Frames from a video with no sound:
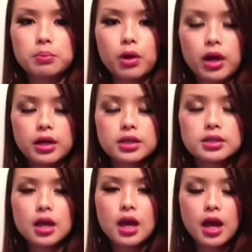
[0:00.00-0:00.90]

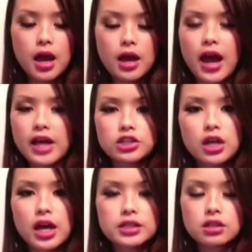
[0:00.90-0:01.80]
products and
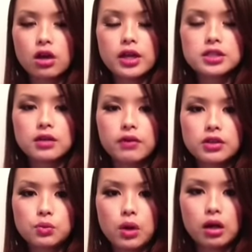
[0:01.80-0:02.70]
hashtags and all that stuff
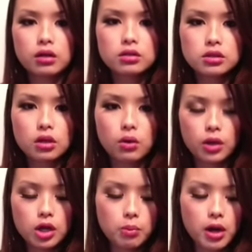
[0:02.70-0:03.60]
as well so
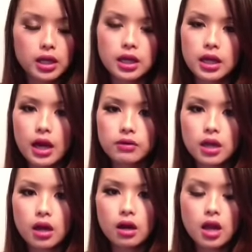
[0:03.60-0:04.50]
your product can get out
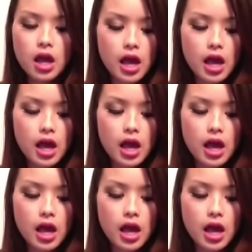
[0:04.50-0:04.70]
there